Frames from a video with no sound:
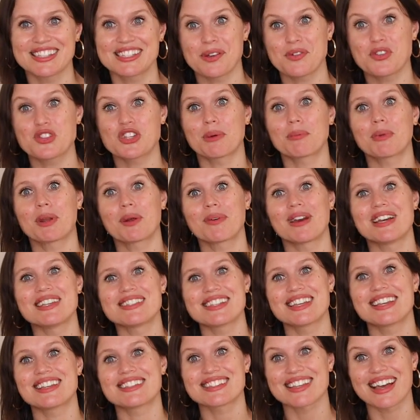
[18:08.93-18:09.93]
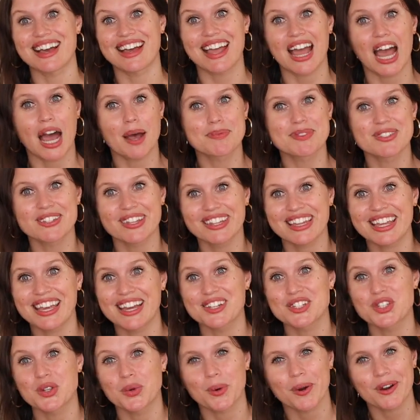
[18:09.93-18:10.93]
So Gemini risings, I absolutely
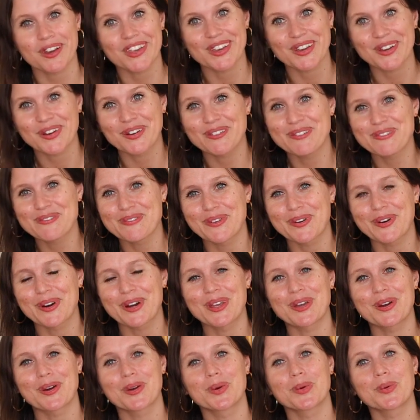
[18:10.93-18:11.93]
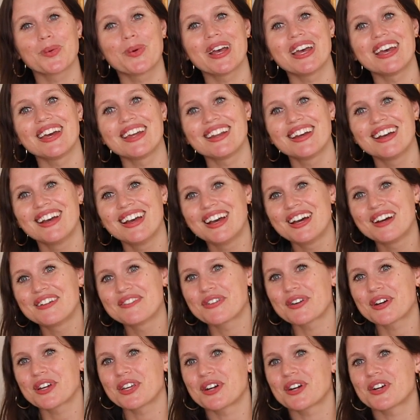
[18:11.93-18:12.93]
adore you for your wit,
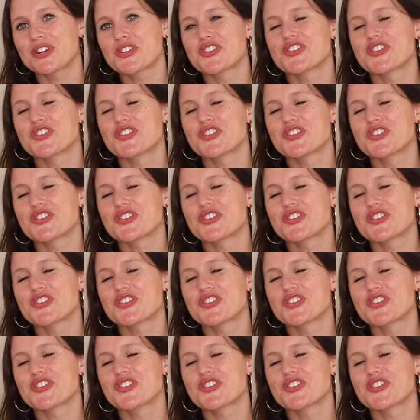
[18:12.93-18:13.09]
for your